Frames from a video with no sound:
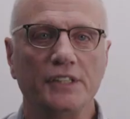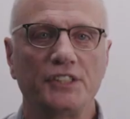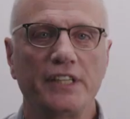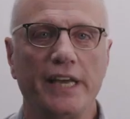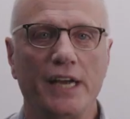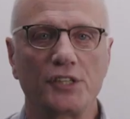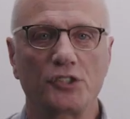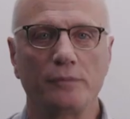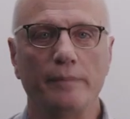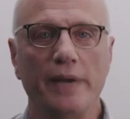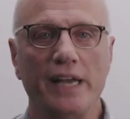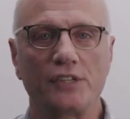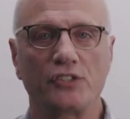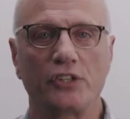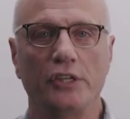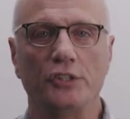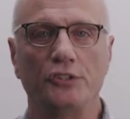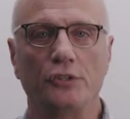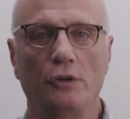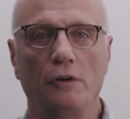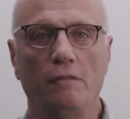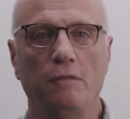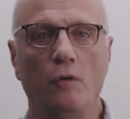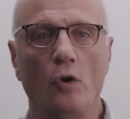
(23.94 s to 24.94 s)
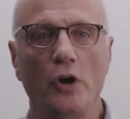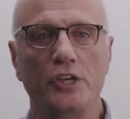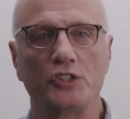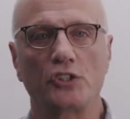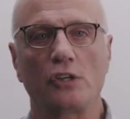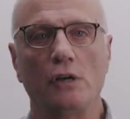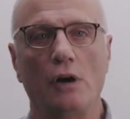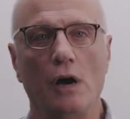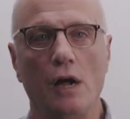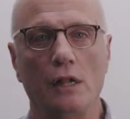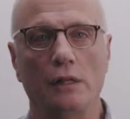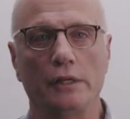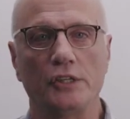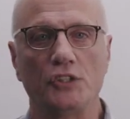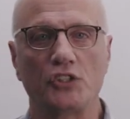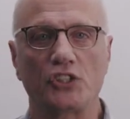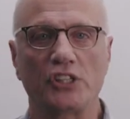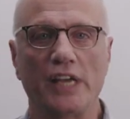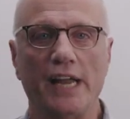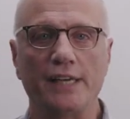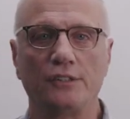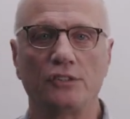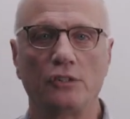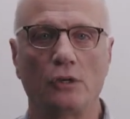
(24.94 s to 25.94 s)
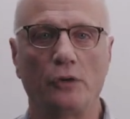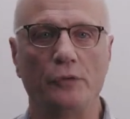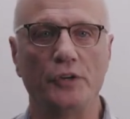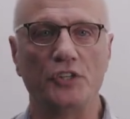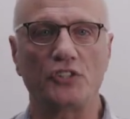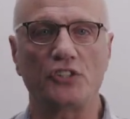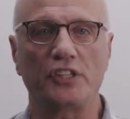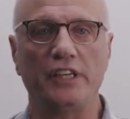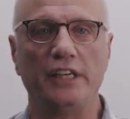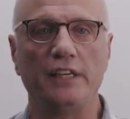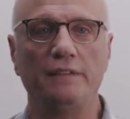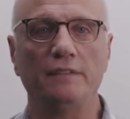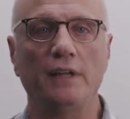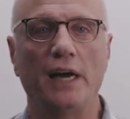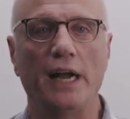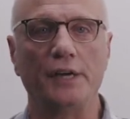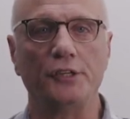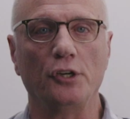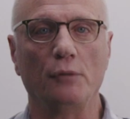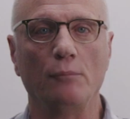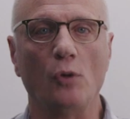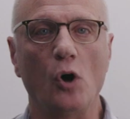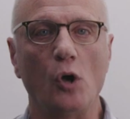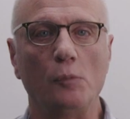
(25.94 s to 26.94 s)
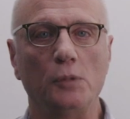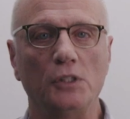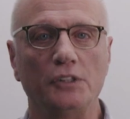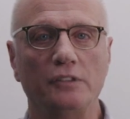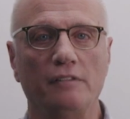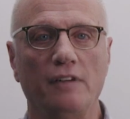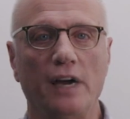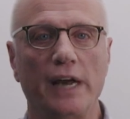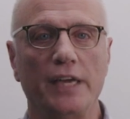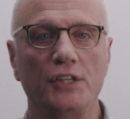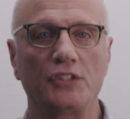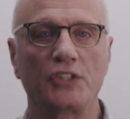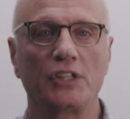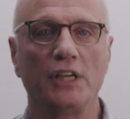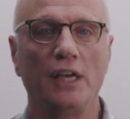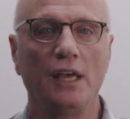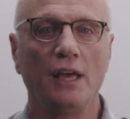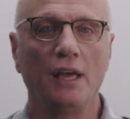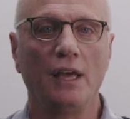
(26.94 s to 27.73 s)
a text message or voice call is sent or received on your mobile device,